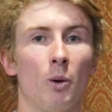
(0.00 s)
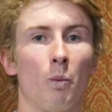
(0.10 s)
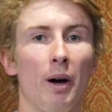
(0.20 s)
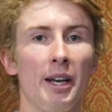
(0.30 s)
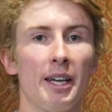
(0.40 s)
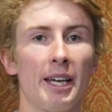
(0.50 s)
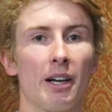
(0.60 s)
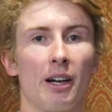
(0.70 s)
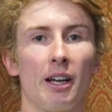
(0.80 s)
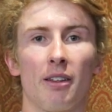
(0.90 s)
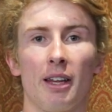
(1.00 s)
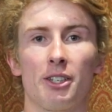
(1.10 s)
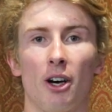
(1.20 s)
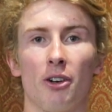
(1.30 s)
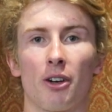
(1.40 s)
One area that they
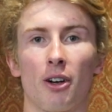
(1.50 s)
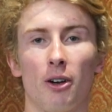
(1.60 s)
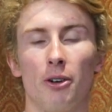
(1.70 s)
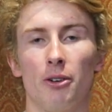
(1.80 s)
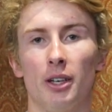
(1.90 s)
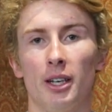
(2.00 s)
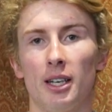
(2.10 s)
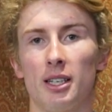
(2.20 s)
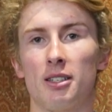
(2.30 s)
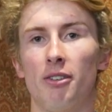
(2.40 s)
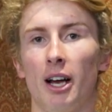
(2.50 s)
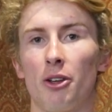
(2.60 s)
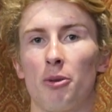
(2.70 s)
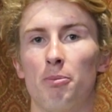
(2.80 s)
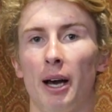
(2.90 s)
don't include is the
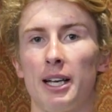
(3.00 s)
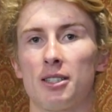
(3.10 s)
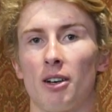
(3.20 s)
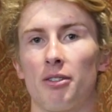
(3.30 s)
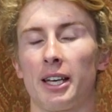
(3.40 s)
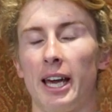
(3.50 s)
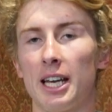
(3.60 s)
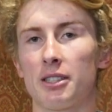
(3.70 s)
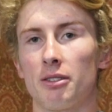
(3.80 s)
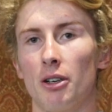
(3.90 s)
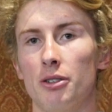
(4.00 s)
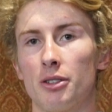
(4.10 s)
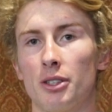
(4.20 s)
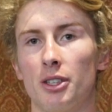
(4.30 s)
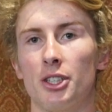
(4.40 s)
value based off the cash
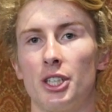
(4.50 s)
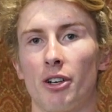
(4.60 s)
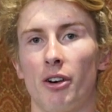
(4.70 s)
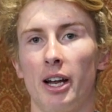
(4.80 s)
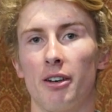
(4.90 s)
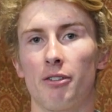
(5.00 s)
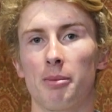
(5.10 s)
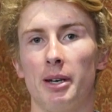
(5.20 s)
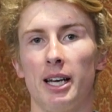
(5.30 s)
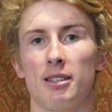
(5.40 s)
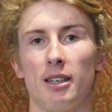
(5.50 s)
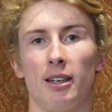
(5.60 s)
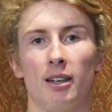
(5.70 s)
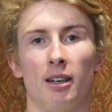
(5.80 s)
flows generated from an asset.